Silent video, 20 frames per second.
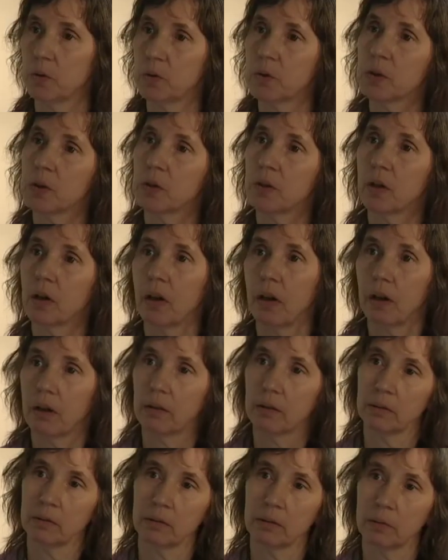future
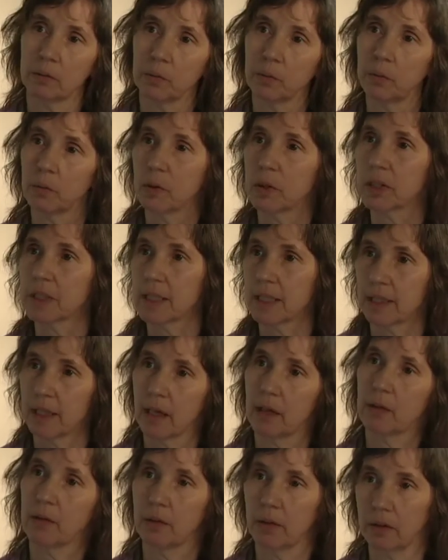all work
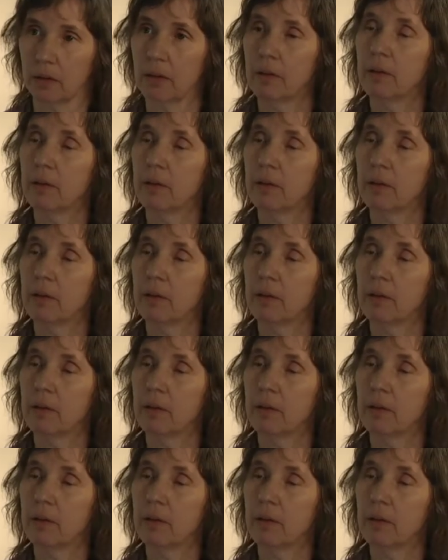together.